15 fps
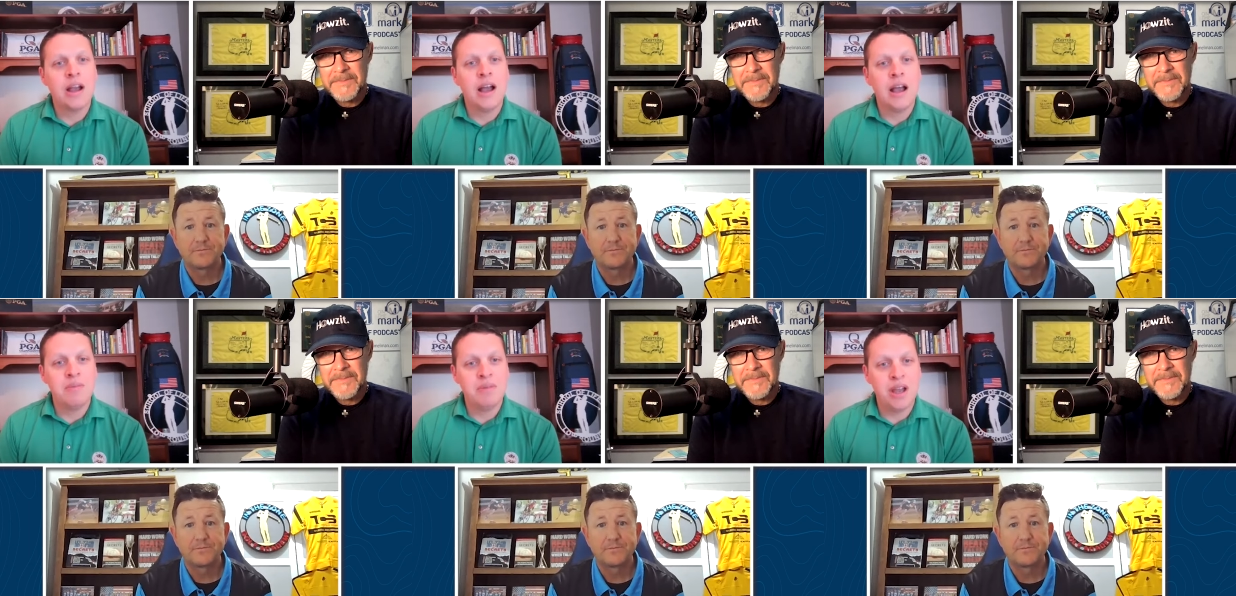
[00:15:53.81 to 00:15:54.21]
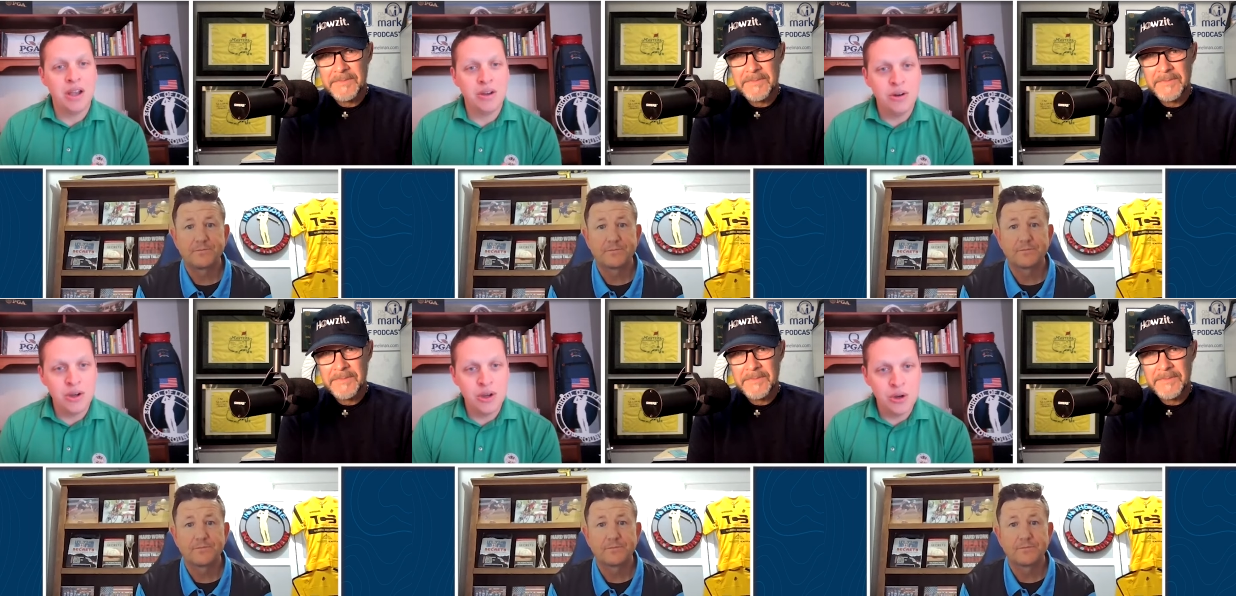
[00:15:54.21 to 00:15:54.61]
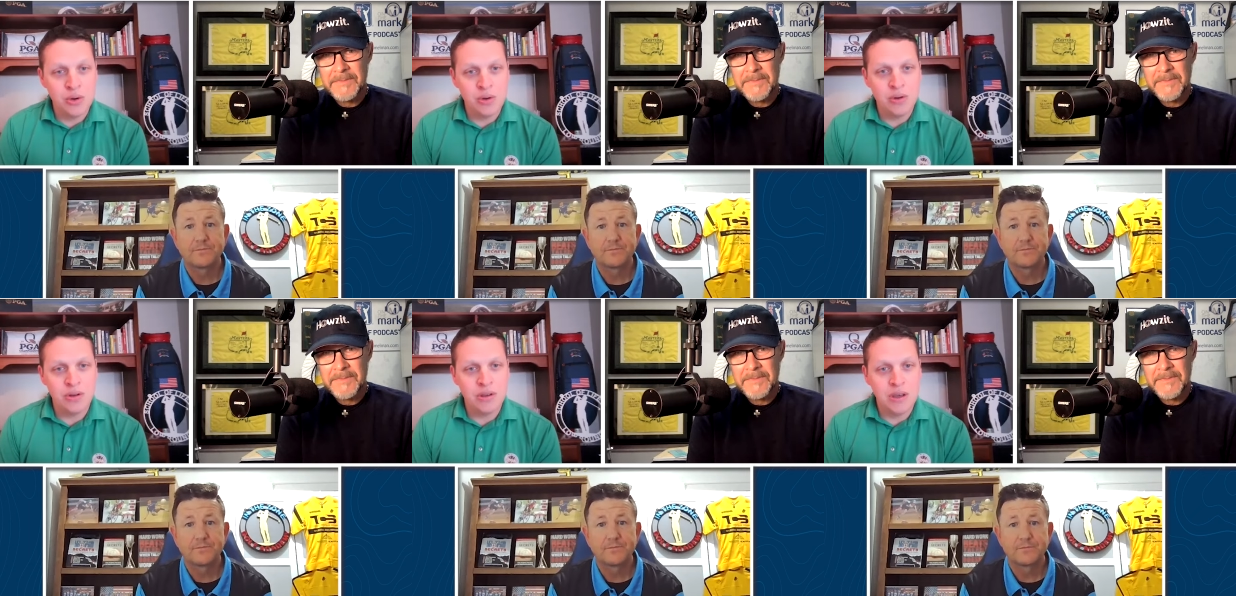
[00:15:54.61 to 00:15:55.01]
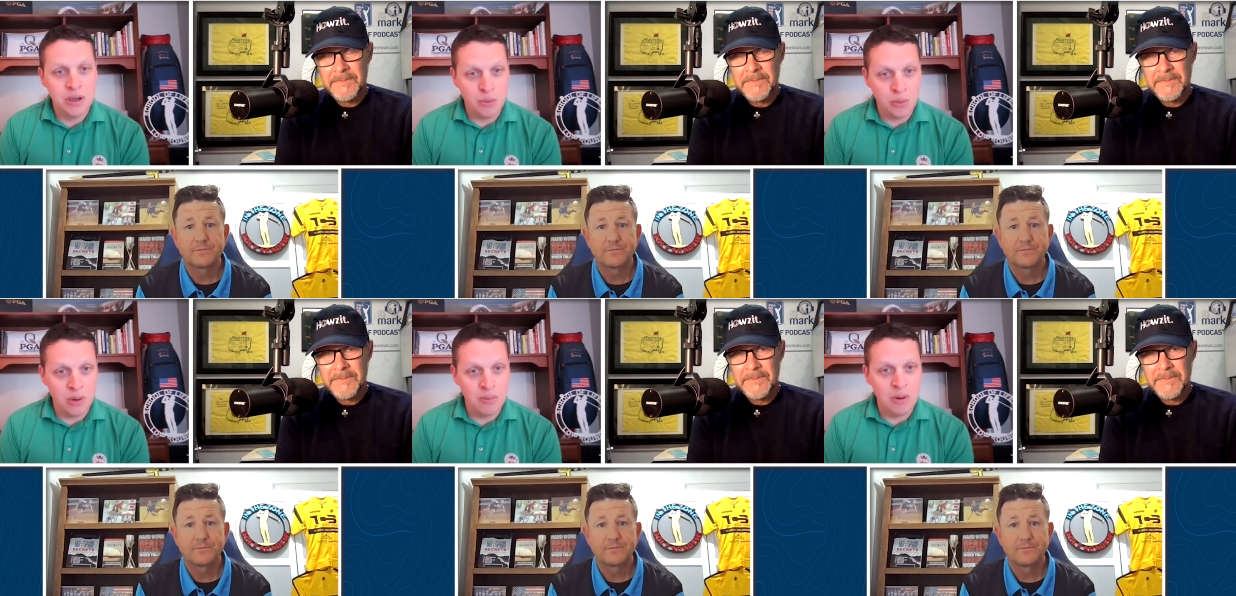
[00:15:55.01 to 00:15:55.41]
Speaker 1: I'm not gonna go
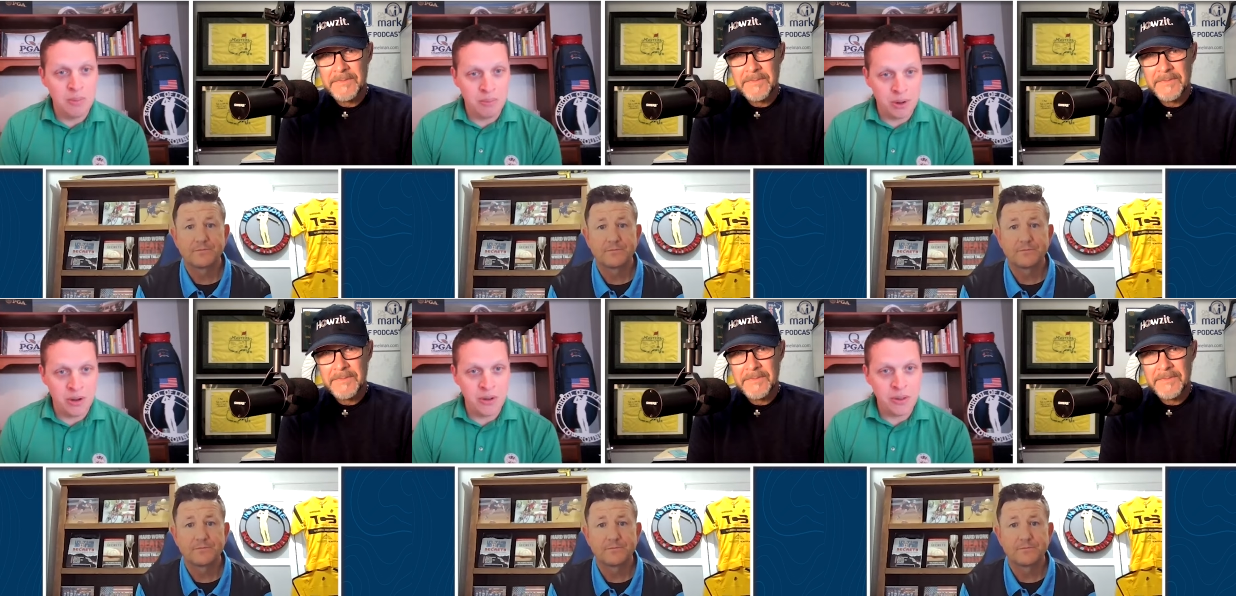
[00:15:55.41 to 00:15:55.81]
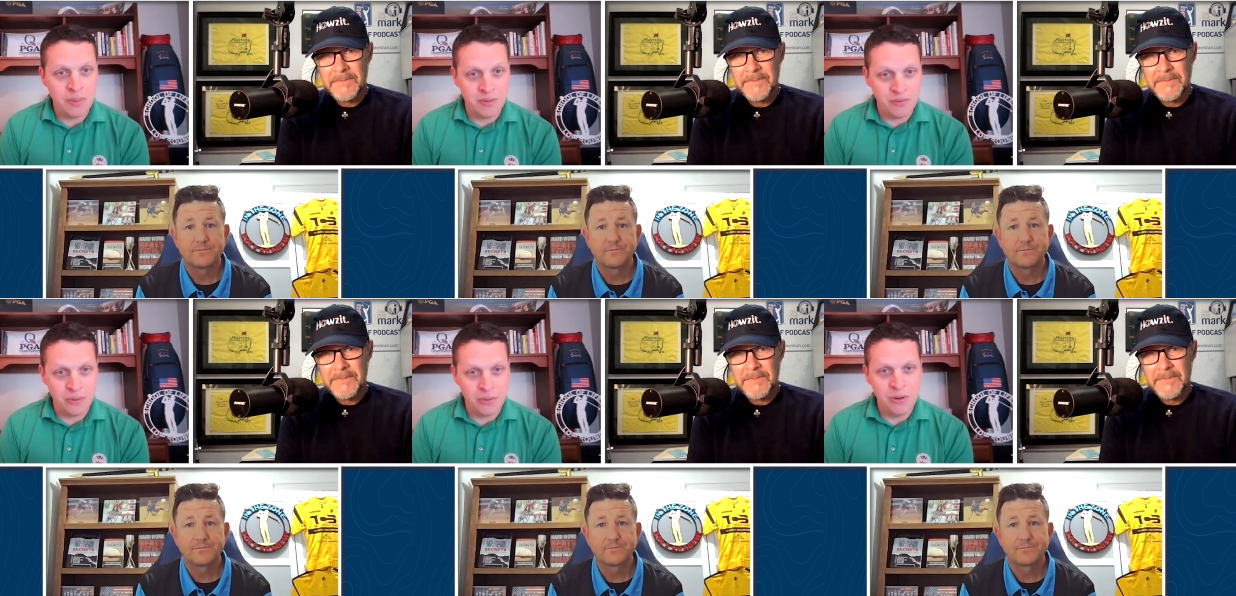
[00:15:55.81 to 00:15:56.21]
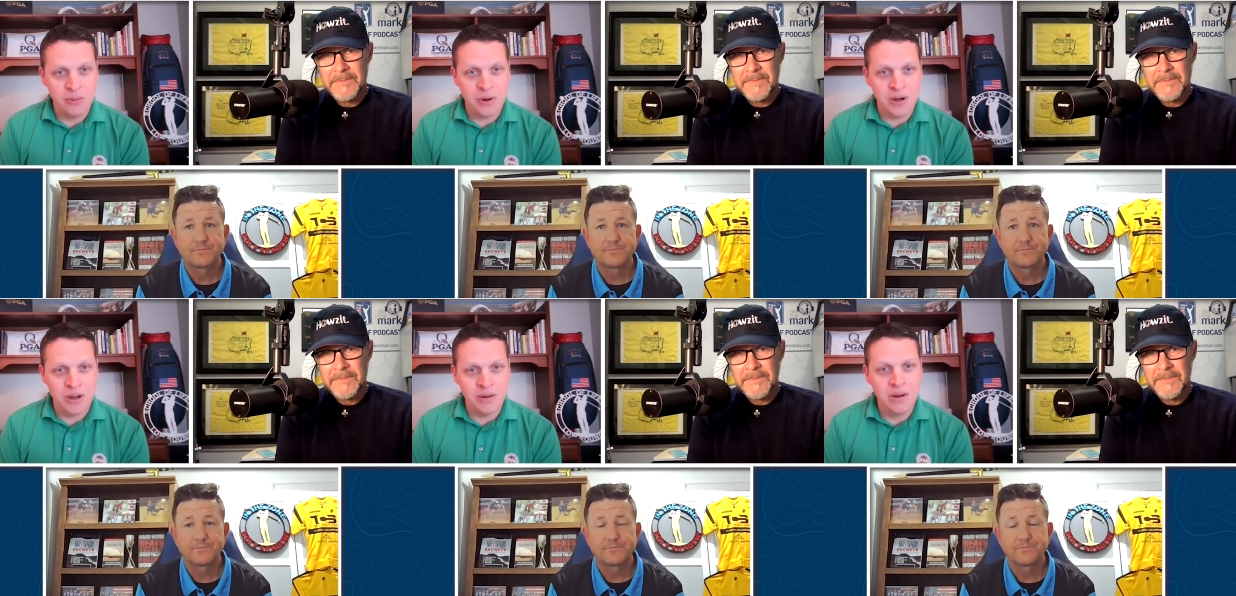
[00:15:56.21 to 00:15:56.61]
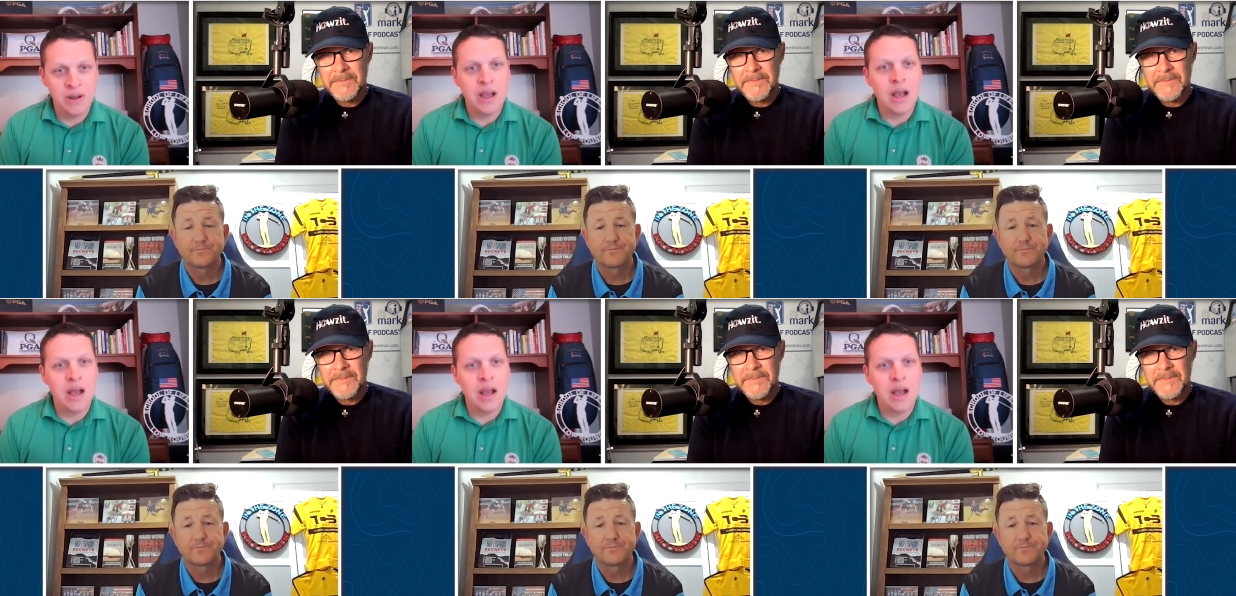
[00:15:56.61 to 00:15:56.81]
hit warm up balls before the round.